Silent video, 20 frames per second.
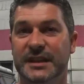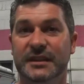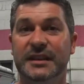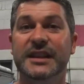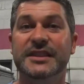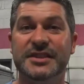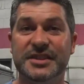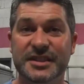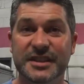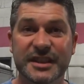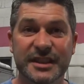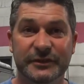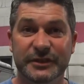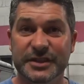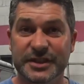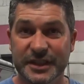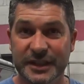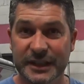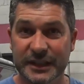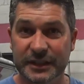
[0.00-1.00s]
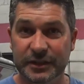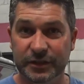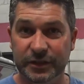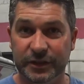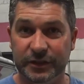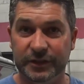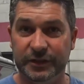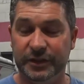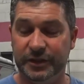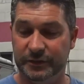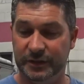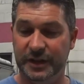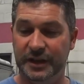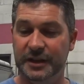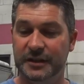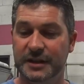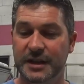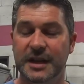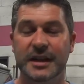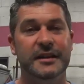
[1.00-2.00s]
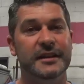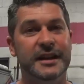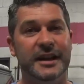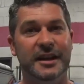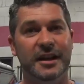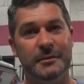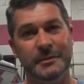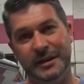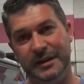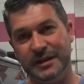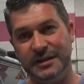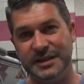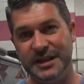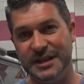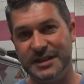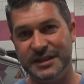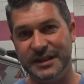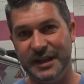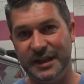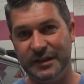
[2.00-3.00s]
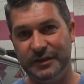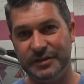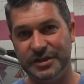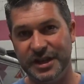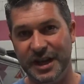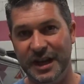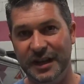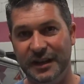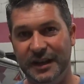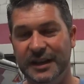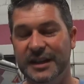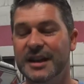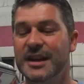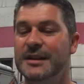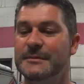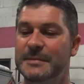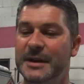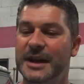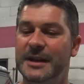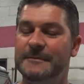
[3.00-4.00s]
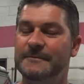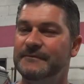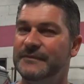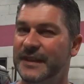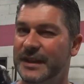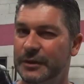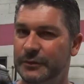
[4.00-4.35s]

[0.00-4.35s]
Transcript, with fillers: Let's see if it's any good, all right? Now, I'm not going to test it out on Charlie, but